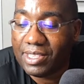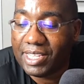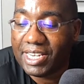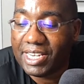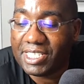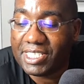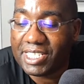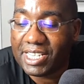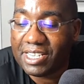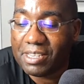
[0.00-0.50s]

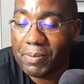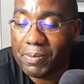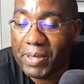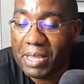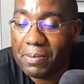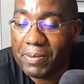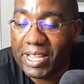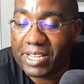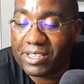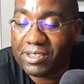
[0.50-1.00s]
decided to pay
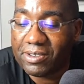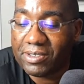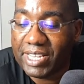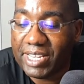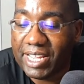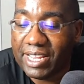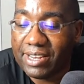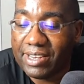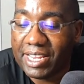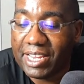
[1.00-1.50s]
back their
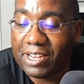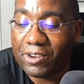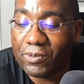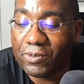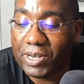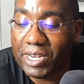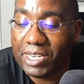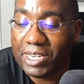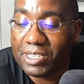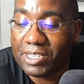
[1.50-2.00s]
debt. They
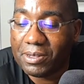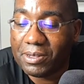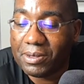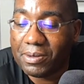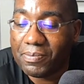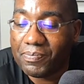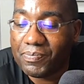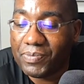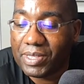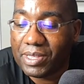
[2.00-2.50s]
agreed
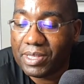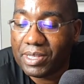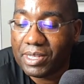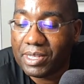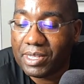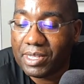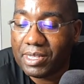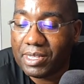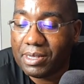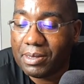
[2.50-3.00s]
to
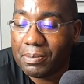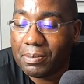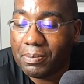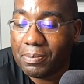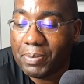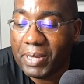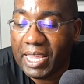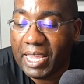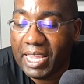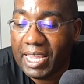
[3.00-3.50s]

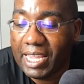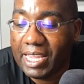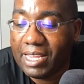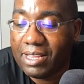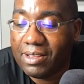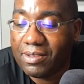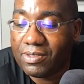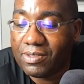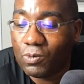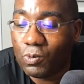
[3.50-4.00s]

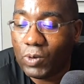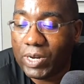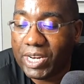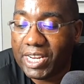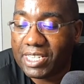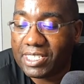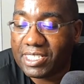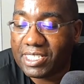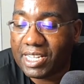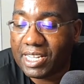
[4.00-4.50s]
pay the winning
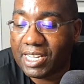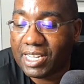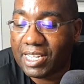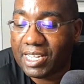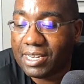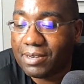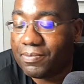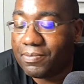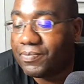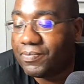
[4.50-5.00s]

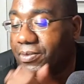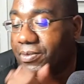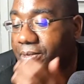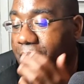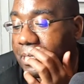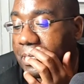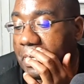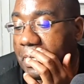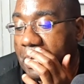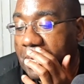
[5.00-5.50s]
side
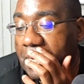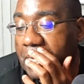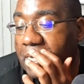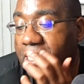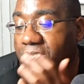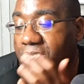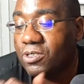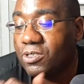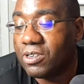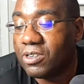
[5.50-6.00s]
a
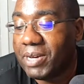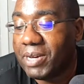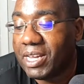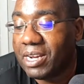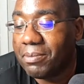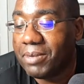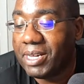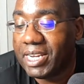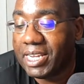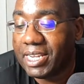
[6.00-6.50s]
certain amount of
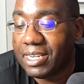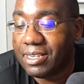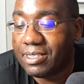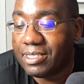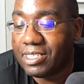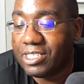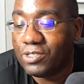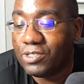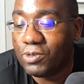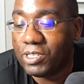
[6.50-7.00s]
money
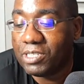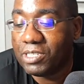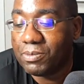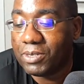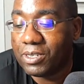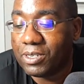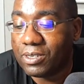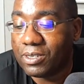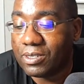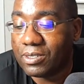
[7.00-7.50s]
in
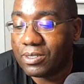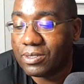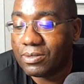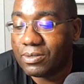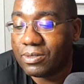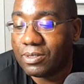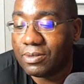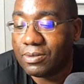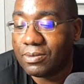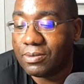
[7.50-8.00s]
Deutschmark
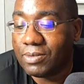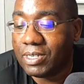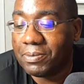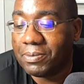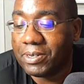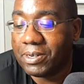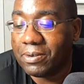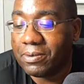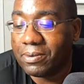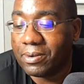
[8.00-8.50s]
or whatever
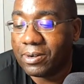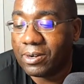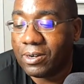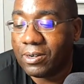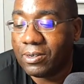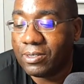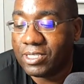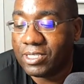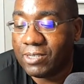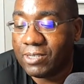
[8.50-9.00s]
their
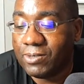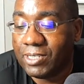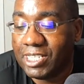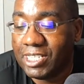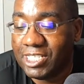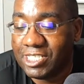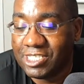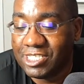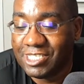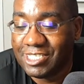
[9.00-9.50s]
currency
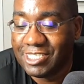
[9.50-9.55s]
was.